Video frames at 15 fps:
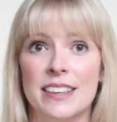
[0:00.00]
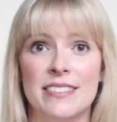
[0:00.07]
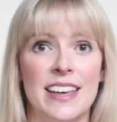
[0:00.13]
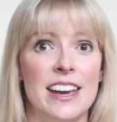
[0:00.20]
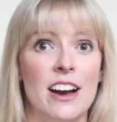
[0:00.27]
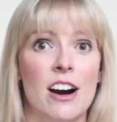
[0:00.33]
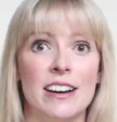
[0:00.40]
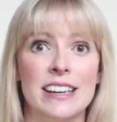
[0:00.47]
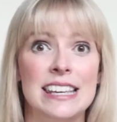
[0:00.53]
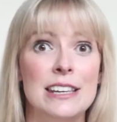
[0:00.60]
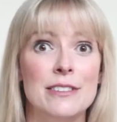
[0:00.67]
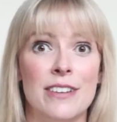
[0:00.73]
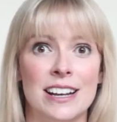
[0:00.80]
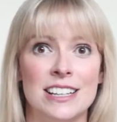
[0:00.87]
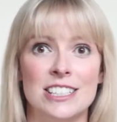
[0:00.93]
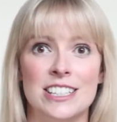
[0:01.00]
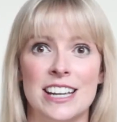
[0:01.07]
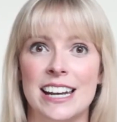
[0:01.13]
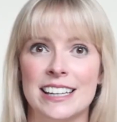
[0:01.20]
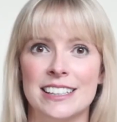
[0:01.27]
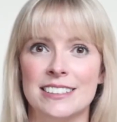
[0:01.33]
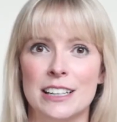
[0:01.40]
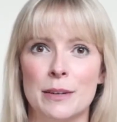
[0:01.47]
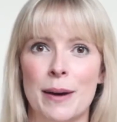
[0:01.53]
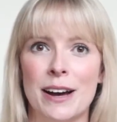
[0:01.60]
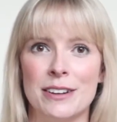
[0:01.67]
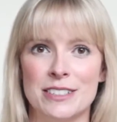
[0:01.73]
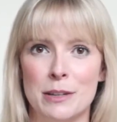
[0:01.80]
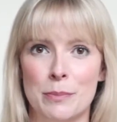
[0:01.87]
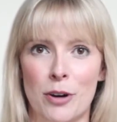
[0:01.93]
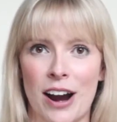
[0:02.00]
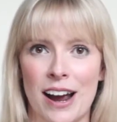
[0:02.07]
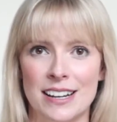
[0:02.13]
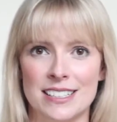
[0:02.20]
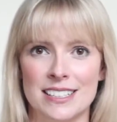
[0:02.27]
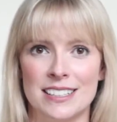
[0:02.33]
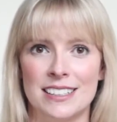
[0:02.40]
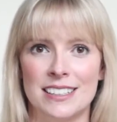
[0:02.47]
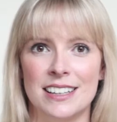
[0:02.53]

They are evangelical about the brand,